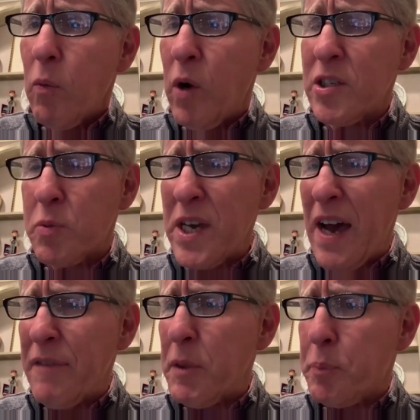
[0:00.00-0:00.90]
once we
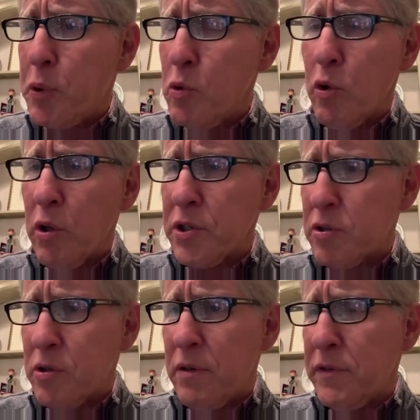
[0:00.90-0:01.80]
have the pool
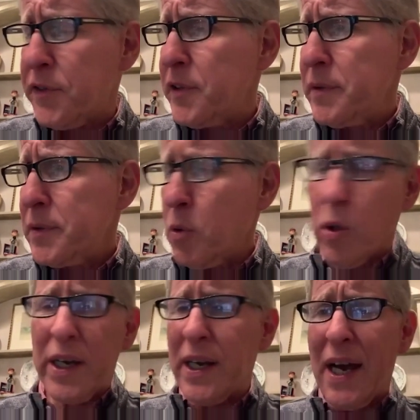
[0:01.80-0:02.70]
sort of
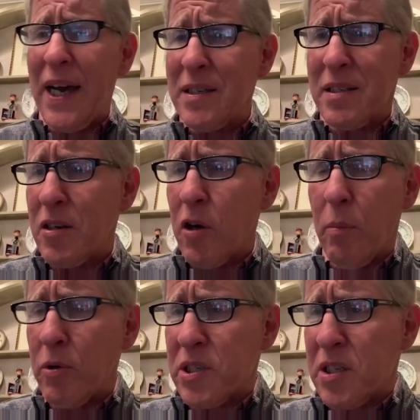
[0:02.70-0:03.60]
organized and
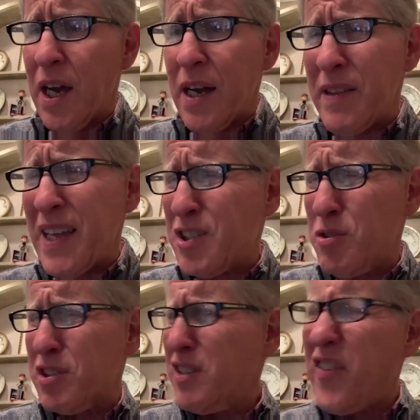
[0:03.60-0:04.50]
almost done, and that's
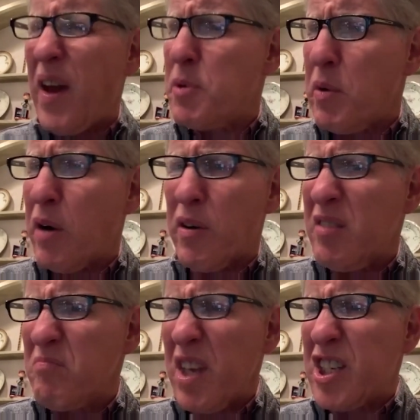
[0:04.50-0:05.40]
usually February,
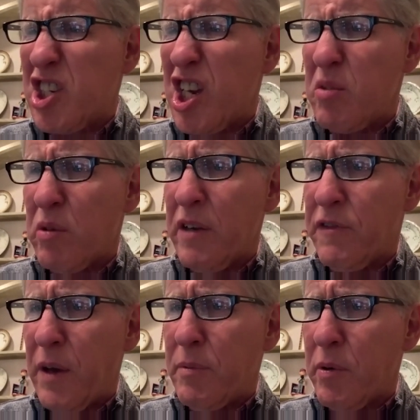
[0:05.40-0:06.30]
late January and
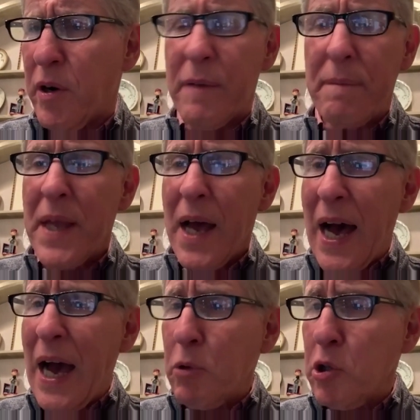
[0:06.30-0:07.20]
February,
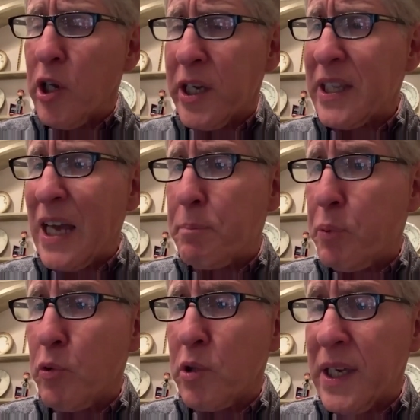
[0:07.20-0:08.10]
I will look at that
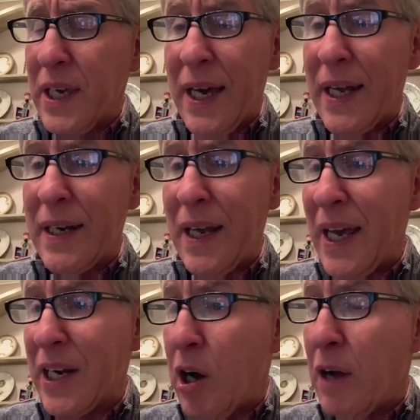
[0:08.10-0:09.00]
pool again
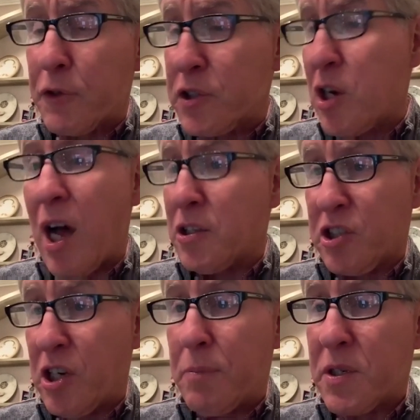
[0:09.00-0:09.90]
and offer
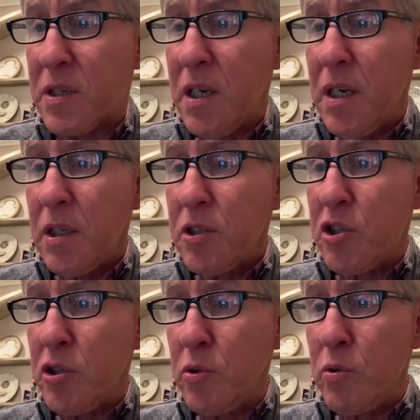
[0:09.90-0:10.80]
scholarships
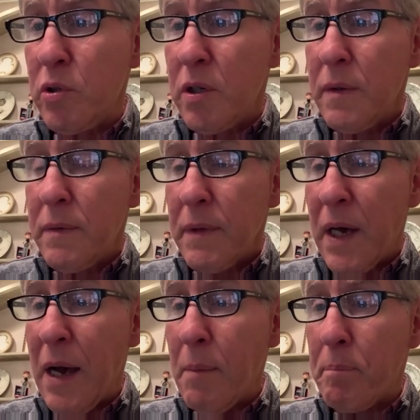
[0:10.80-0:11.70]
to
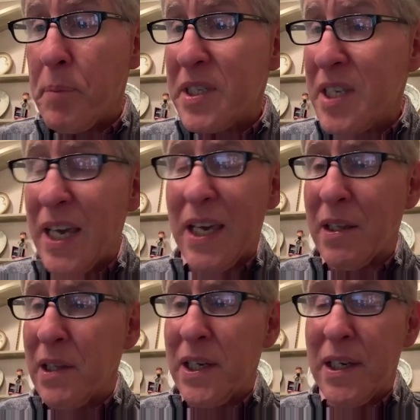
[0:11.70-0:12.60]

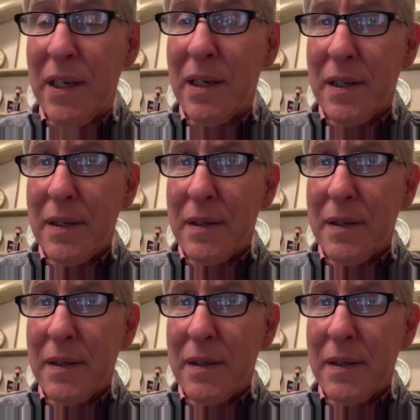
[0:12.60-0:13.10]
particularly